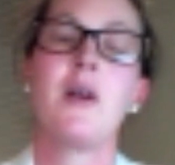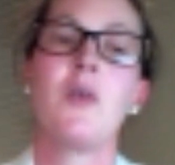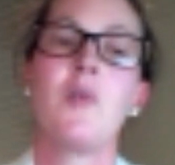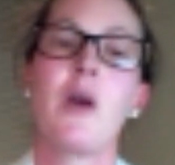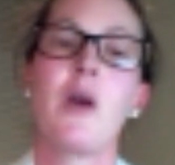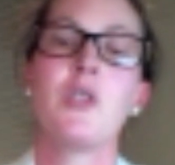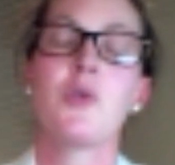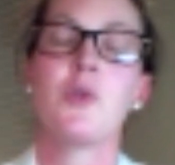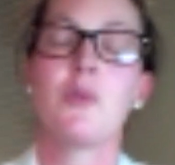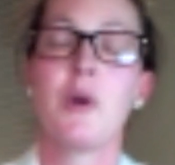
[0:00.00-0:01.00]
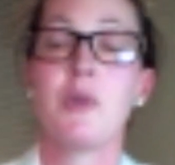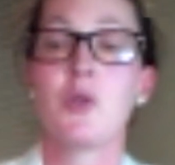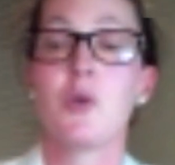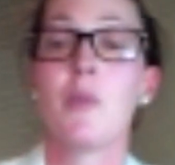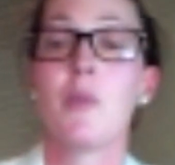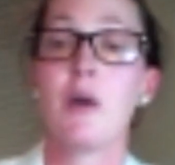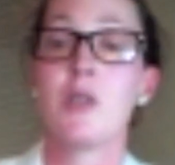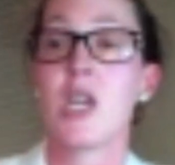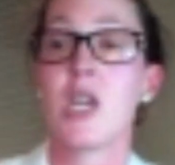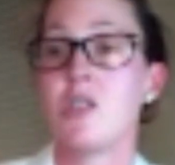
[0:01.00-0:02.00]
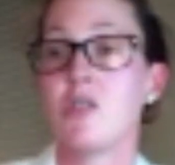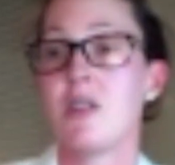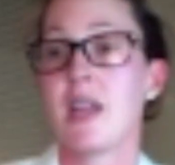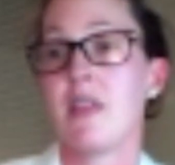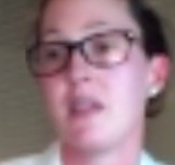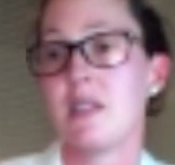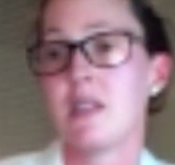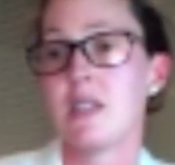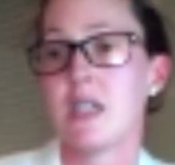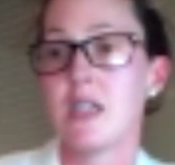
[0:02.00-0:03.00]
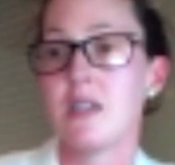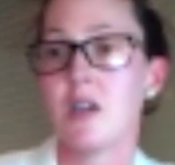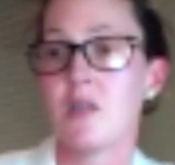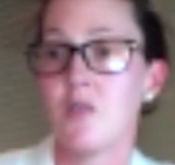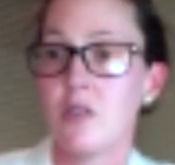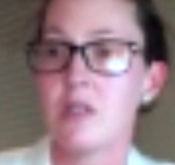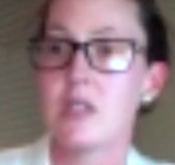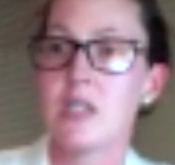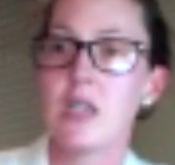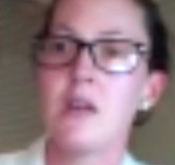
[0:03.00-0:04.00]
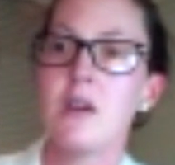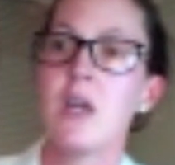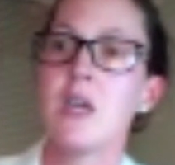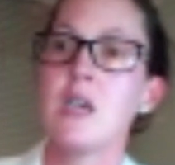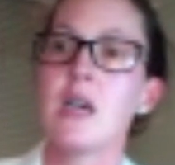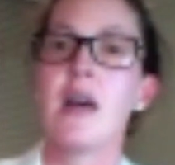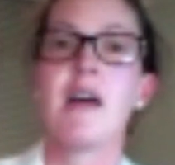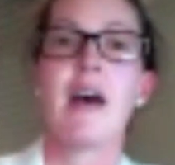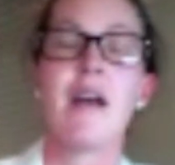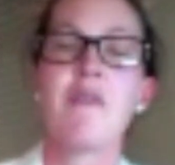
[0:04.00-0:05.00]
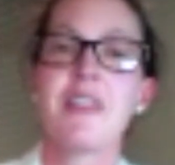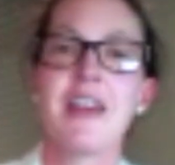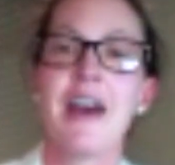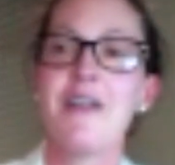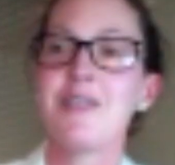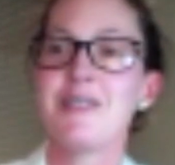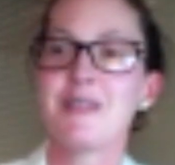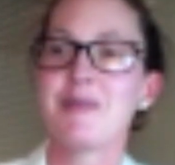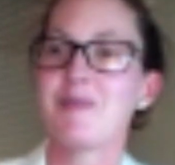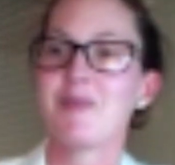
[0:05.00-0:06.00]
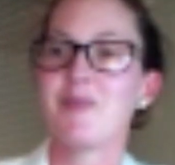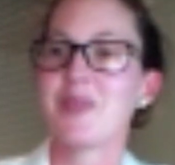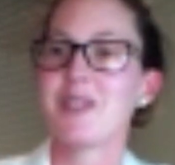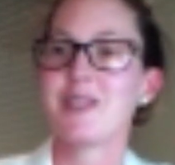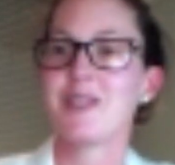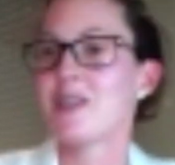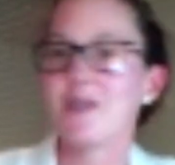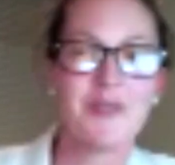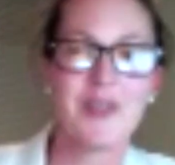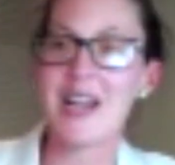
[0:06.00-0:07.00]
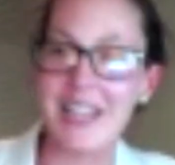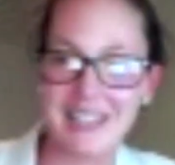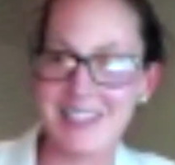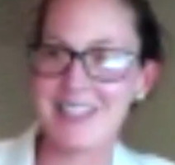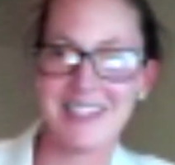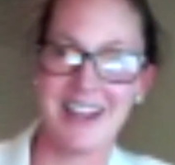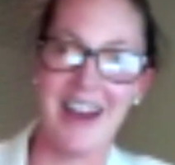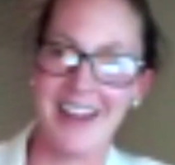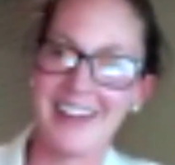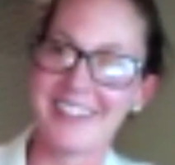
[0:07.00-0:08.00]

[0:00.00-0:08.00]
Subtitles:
when we talk about gender and ethnicity diversity. Everything else doesn't really exist yet.